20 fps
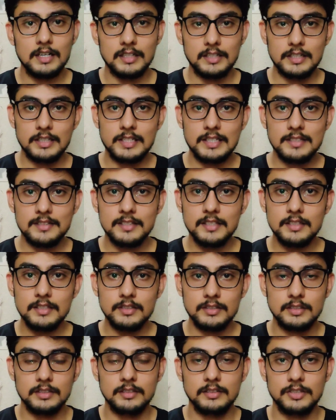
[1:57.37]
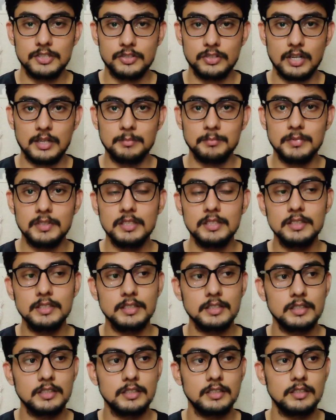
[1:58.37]
eraser, sharpener,
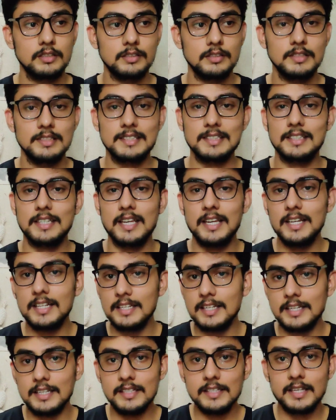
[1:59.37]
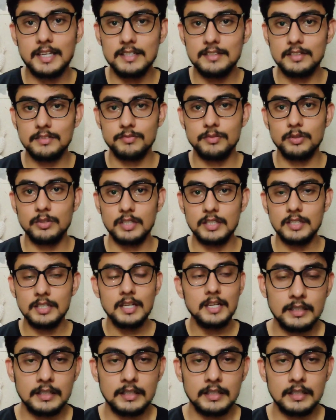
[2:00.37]
scale in case if you need.